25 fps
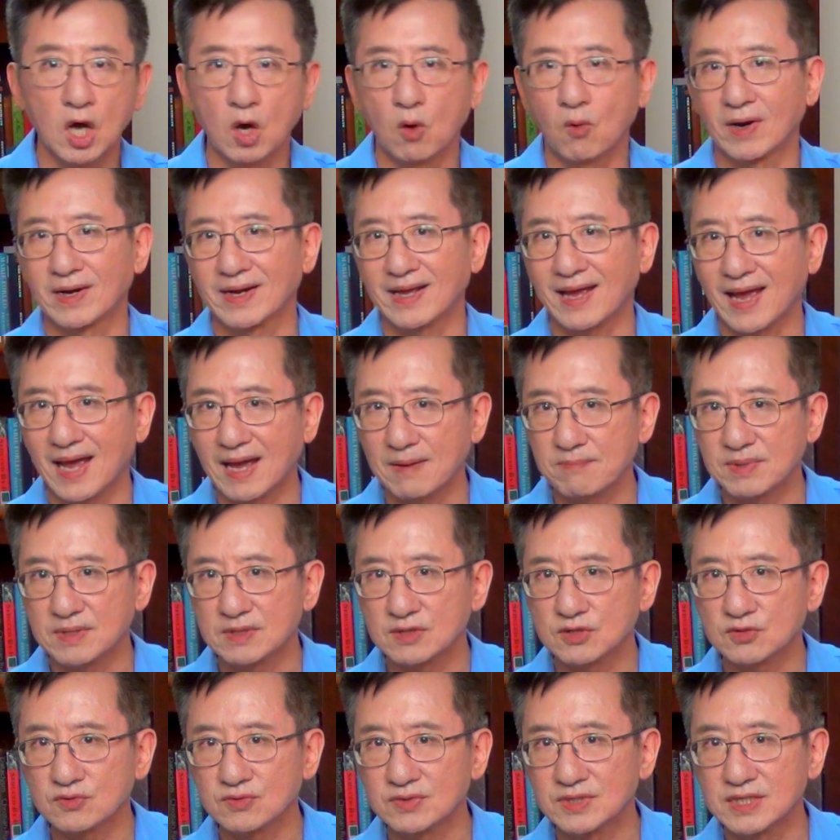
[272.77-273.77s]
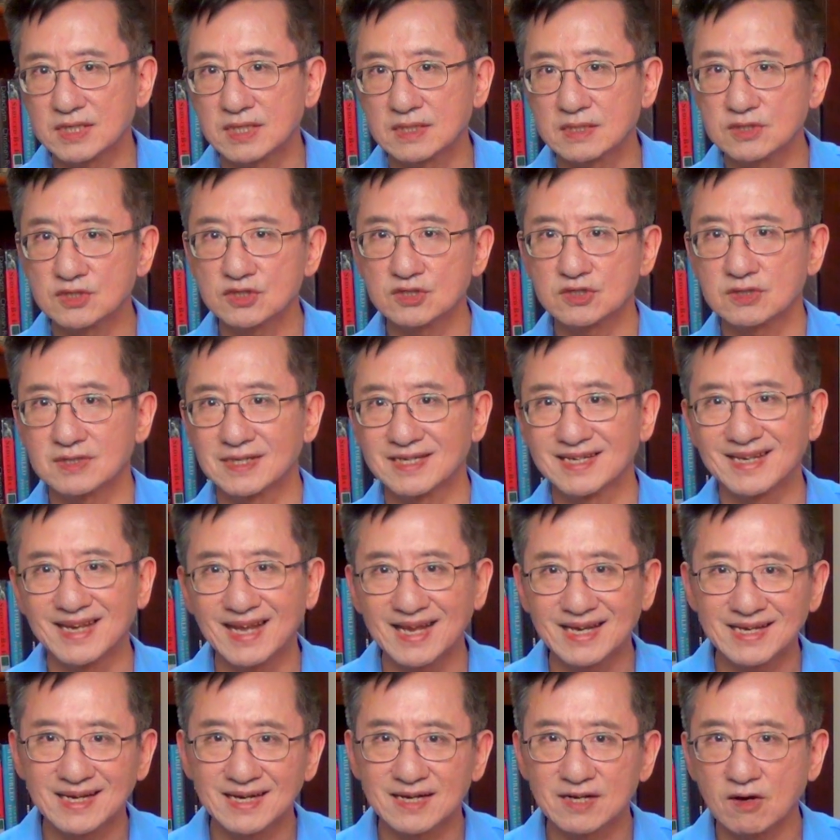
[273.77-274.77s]
What happened to these
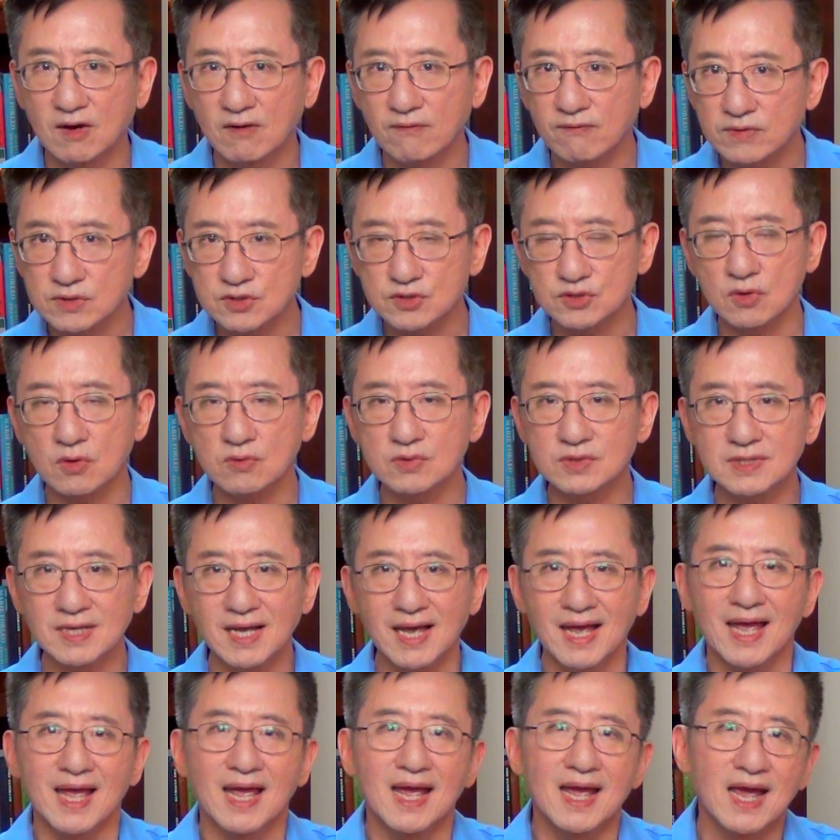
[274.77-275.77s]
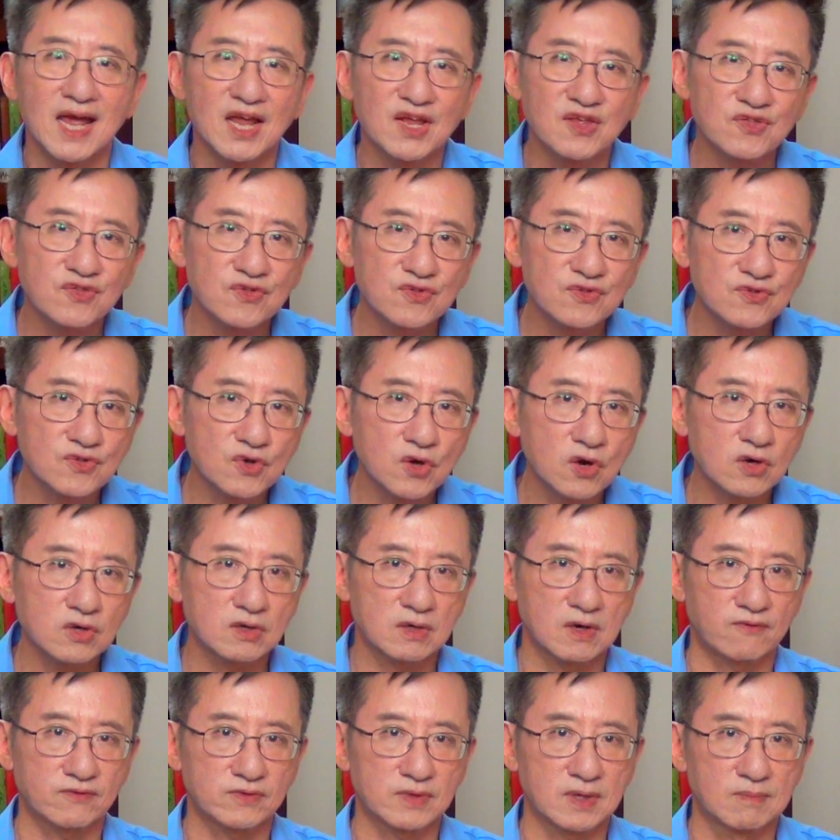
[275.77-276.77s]
naked officials? A third
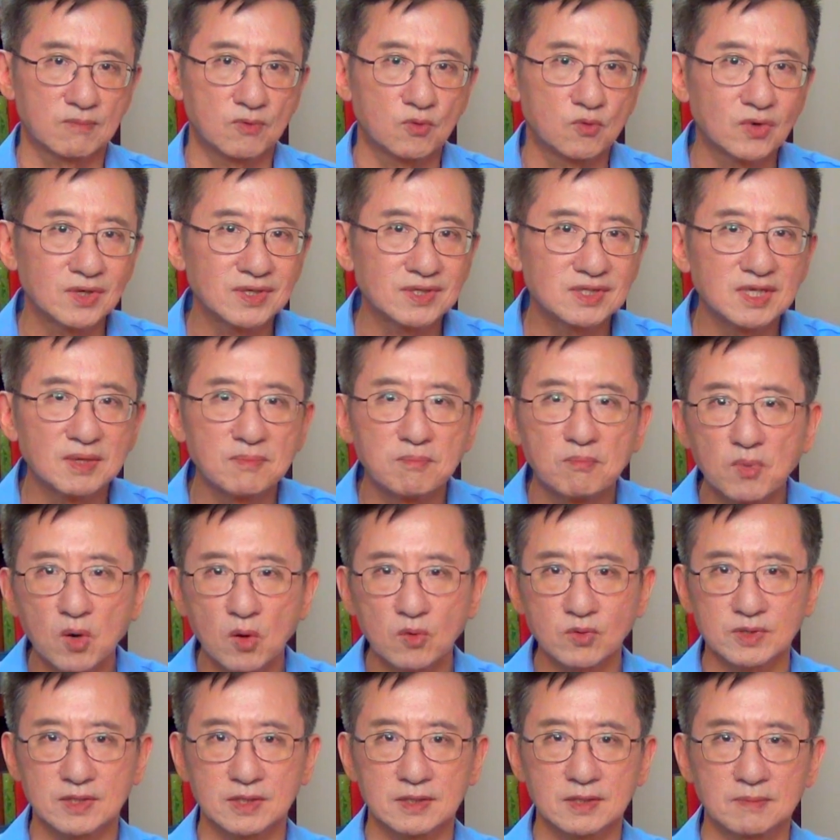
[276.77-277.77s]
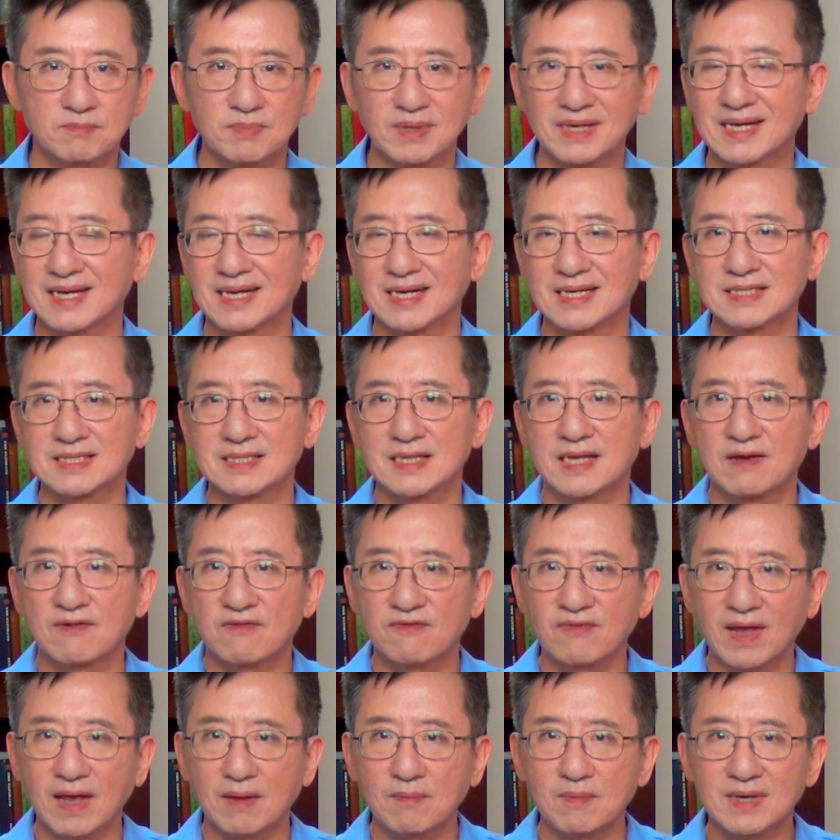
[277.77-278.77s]
of them were demoted because their
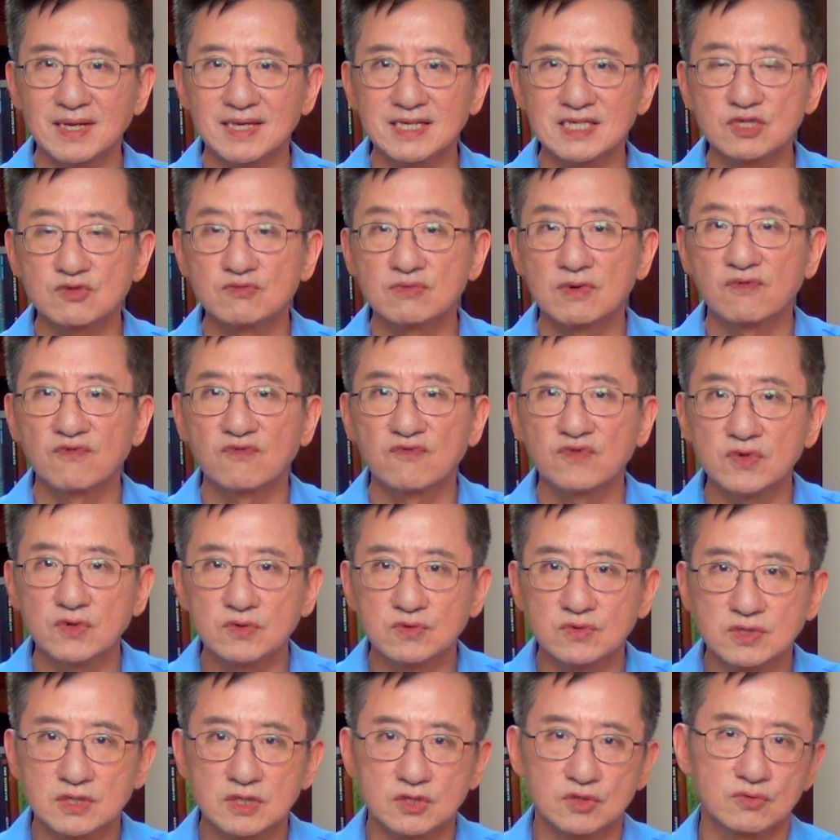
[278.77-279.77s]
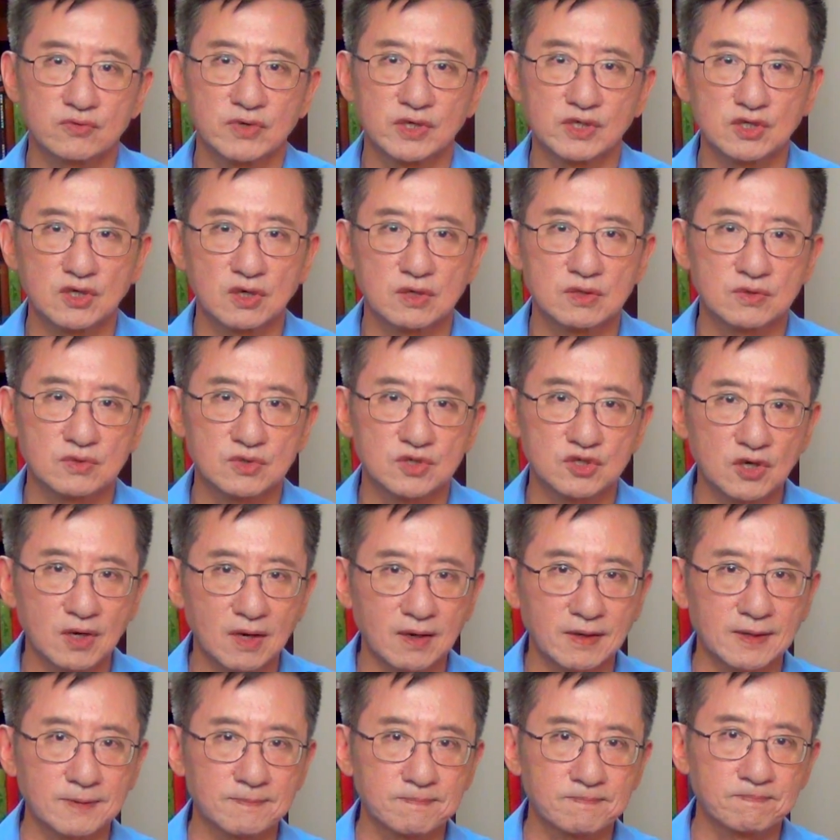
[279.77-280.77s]
families refused to return to
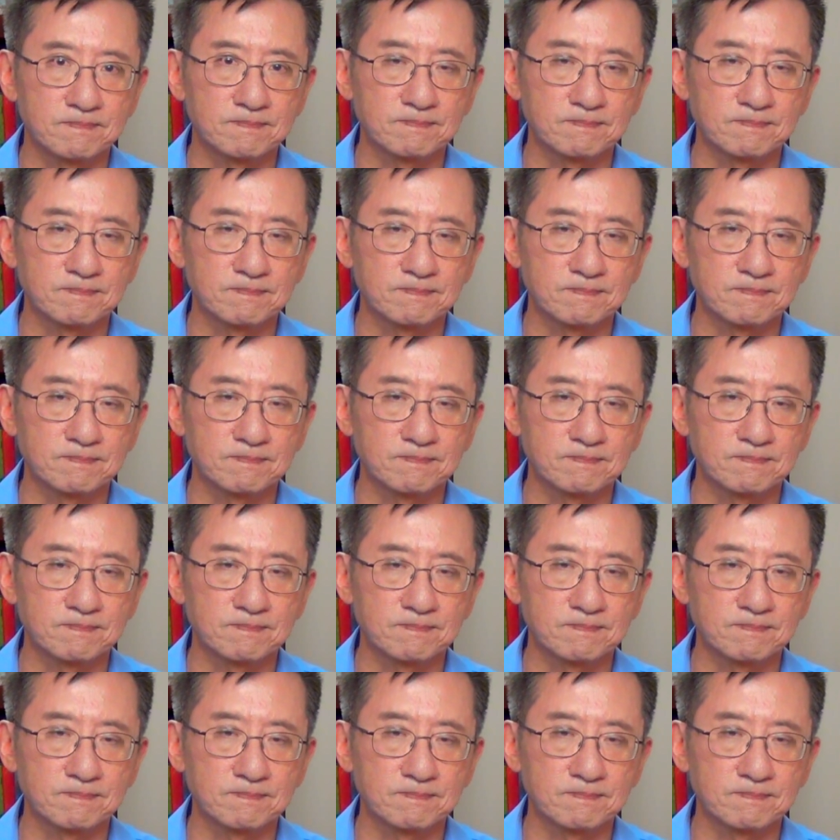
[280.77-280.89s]
China.